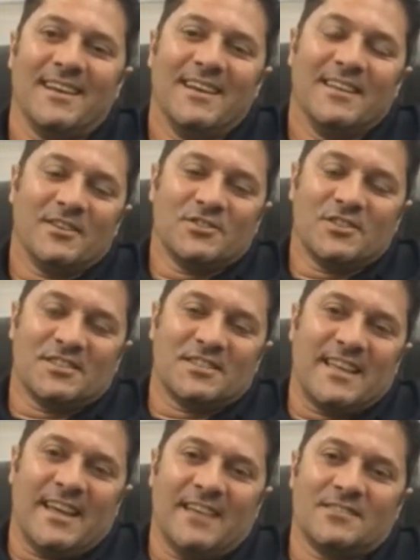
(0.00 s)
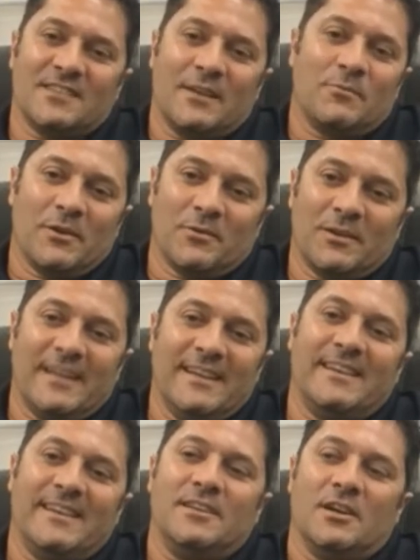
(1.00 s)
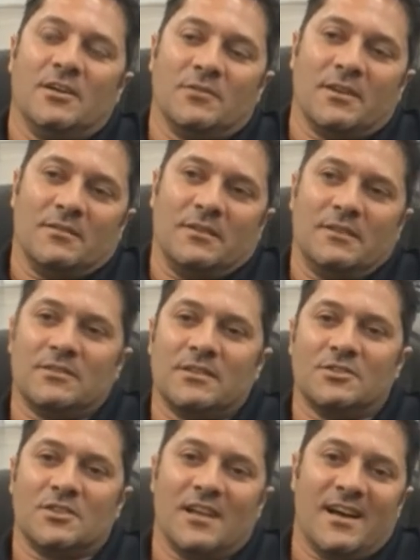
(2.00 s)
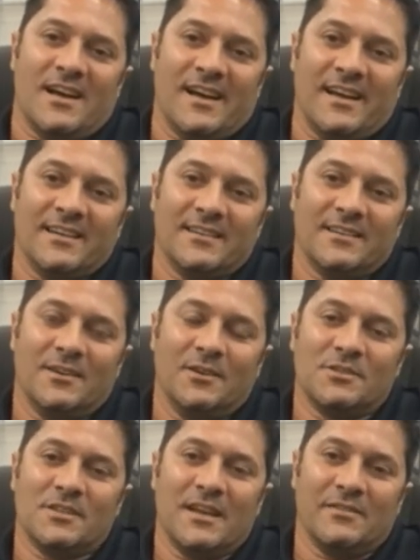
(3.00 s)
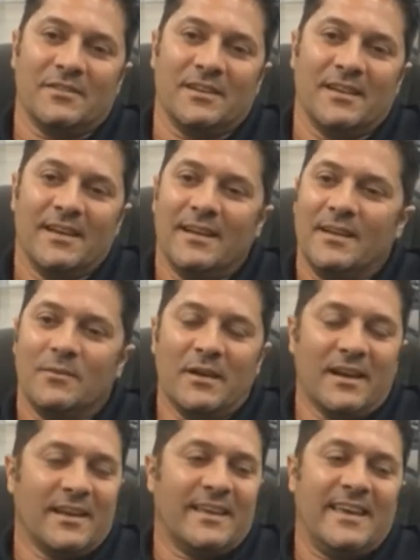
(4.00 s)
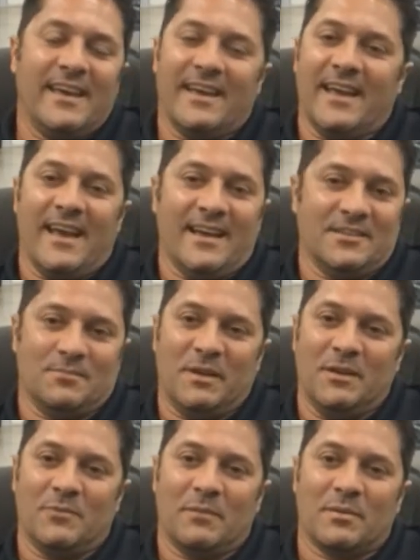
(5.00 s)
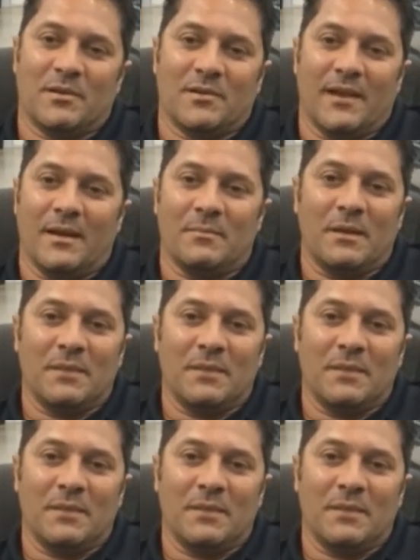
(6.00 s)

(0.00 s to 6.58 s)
there's just things like we were leading Daytona. It was in July 07. We had a kick-ass speedway program.